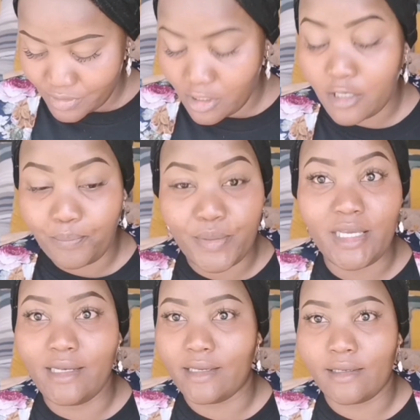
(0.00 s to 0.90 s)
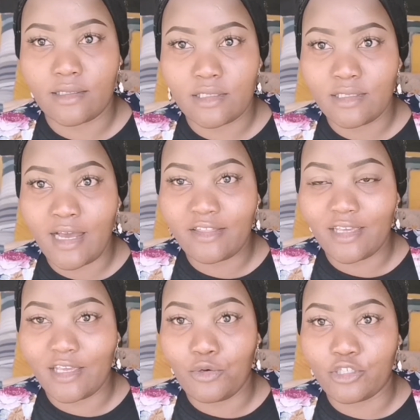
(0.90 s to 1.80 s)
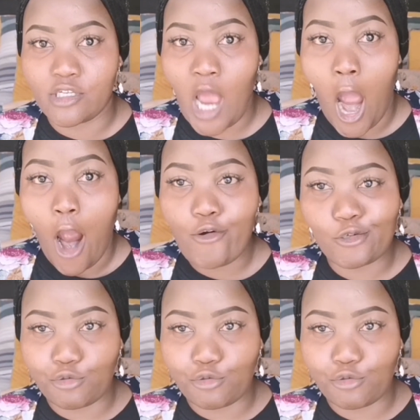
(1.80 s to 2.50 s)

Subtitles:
He was not peeling it, nothing. He was just...